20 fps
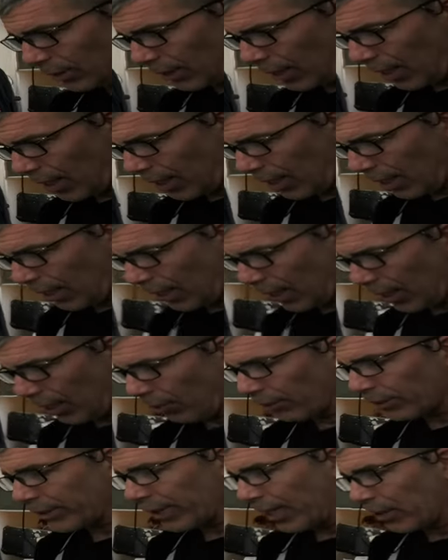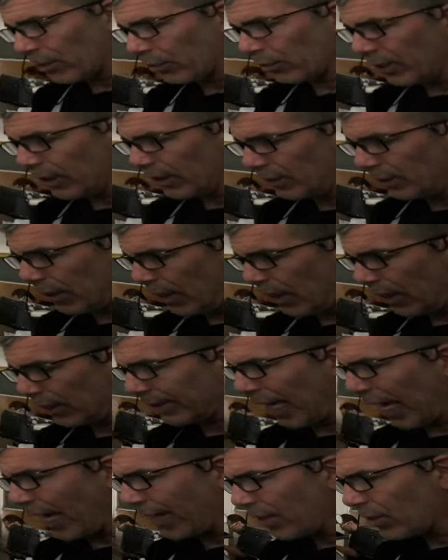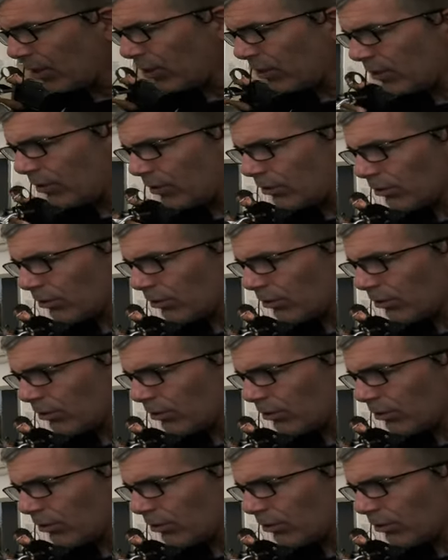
Uh, okay, you need the tires?